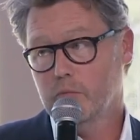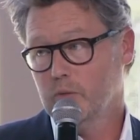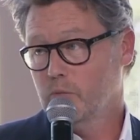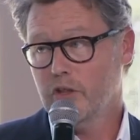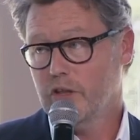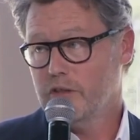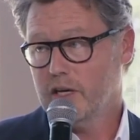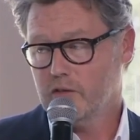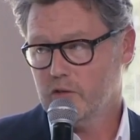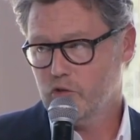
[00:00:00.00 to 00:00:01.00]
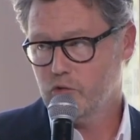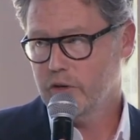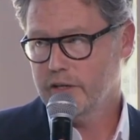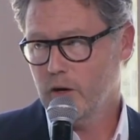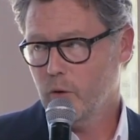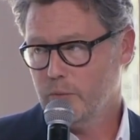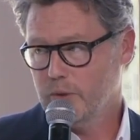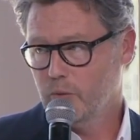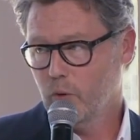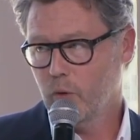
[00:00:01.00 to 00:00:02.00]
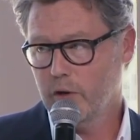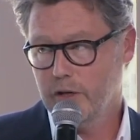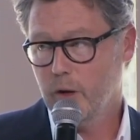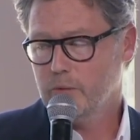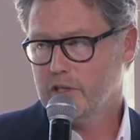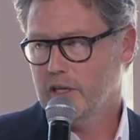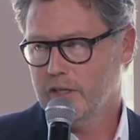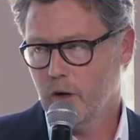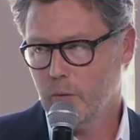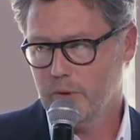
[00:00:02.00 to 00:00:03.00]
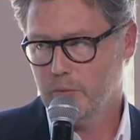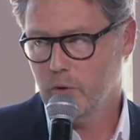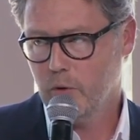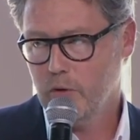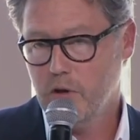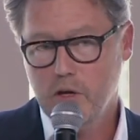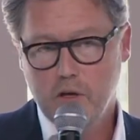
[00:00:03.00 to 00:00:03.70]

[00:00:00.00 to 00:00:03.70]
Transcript: But more than that, training our people and upskilling our people